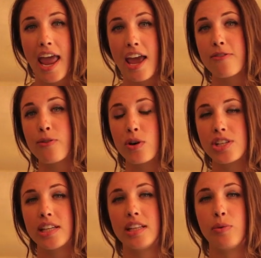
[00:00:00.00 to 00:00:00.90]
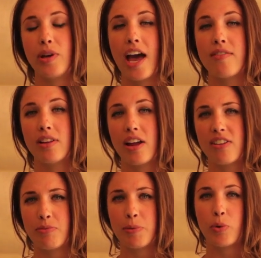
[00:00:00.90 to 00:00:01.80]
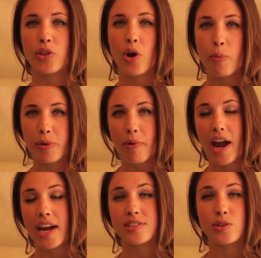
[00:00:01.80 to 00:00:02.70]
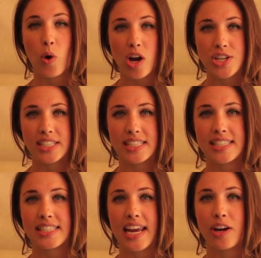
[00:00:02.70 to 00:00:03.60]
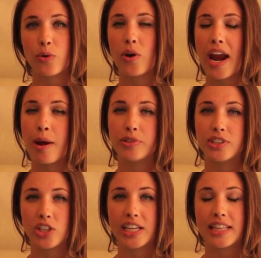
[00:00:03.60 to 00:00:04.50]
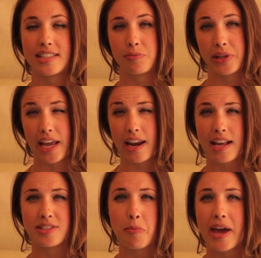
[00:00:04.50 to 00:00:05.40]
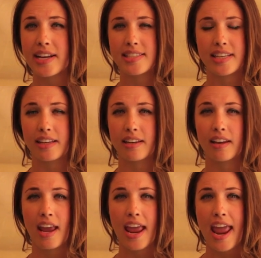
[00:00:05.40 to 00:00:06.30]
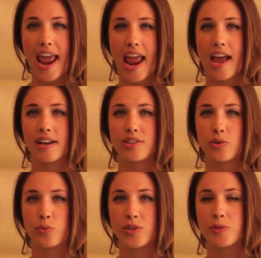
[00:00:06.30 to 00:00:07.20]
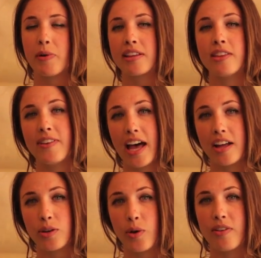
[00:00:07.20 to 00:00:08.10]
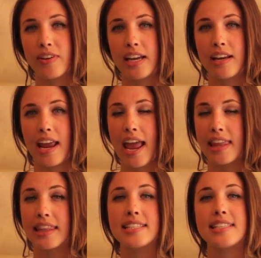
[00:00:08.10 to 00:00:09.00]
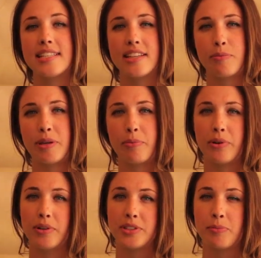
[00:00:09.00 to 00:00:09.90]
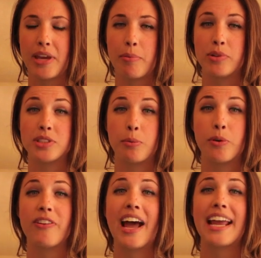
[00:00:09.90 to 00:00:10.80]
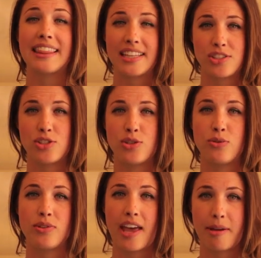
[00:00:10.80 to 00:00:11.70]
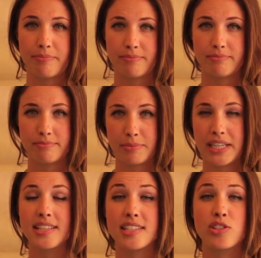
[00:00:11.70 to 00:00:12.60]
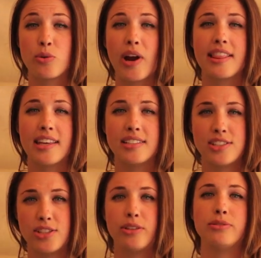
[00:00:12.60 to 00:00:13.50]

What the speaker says: And fortunately, we have a lot of people with open minds in Washington State who are able to look at this plant as a medicine and respect the value of it and listen to the people to be able to provide this to them, because it's the right thing to do.